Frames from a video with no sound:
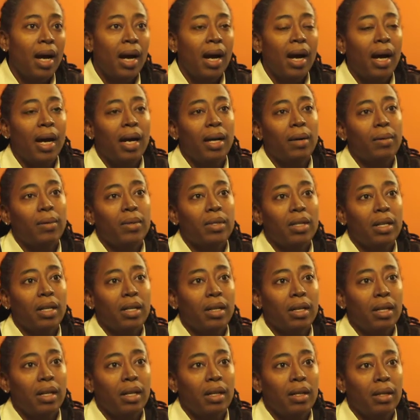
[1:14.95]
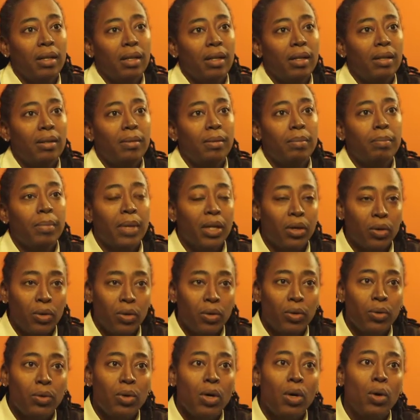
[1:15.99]
I was on
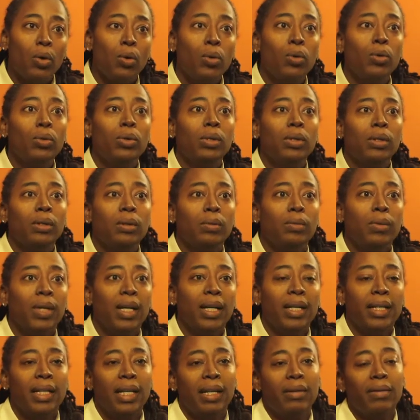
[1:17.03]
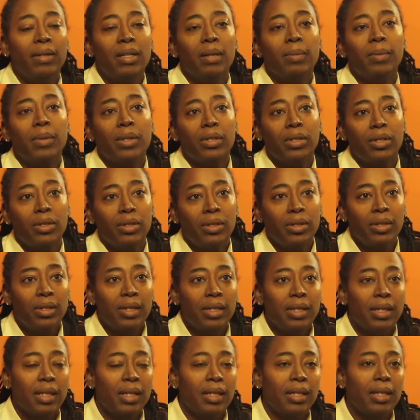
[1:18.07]
medical hold, where I had to have a couple of
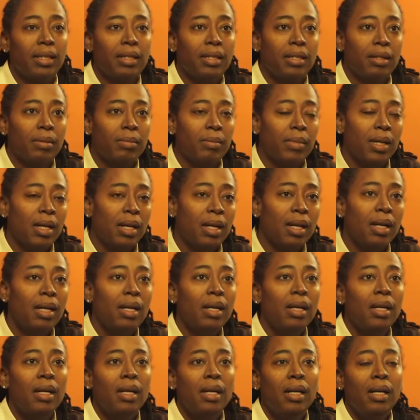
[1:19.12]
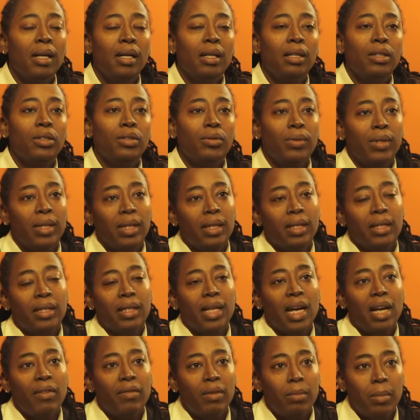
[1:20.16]
surgeries and get some treated
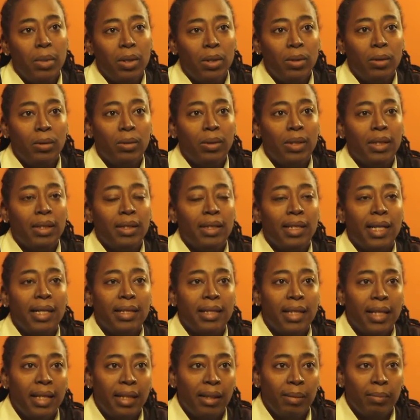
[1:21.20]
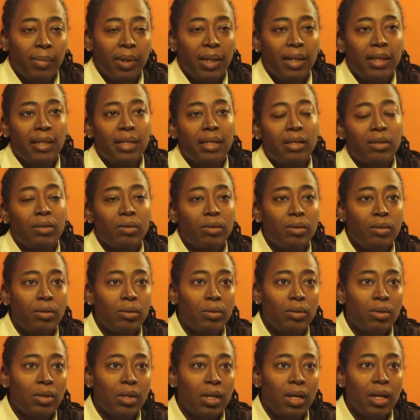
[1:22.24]
cadaver bone and titanium plates and
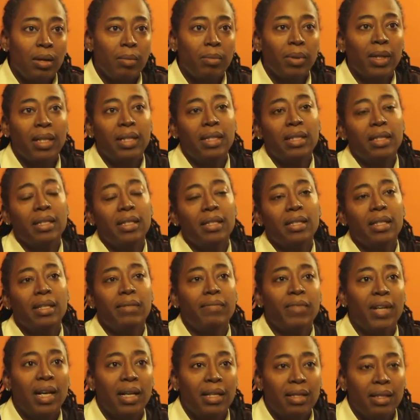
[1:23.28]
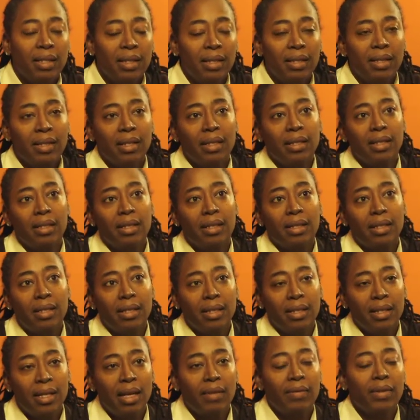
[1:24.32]
screws placed in C5, C6, and
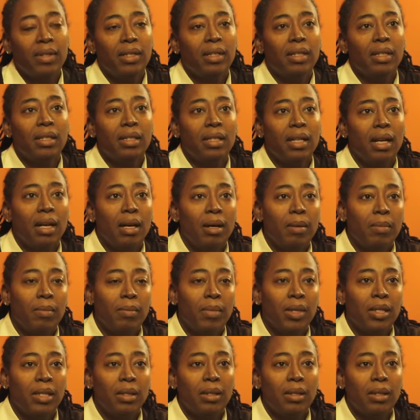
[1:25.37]
C7 because my